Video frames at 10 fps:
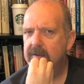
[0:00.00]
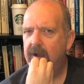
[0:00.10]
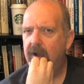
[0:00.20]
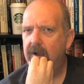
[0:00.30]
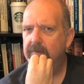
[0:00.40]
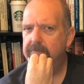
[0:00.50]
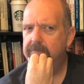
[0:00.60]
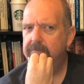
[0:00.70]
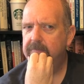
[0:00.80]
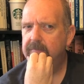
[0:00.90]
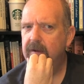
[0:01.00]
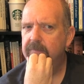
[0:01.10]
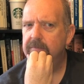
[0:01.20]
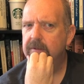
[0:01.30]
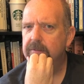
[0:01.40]
of,
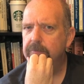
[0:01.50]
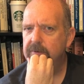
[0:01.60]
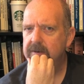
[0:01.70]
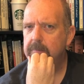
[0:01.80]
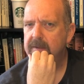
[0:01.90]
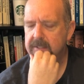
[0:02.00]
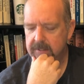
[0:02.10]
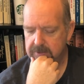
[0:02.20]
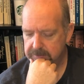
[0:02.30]
of the, the written message.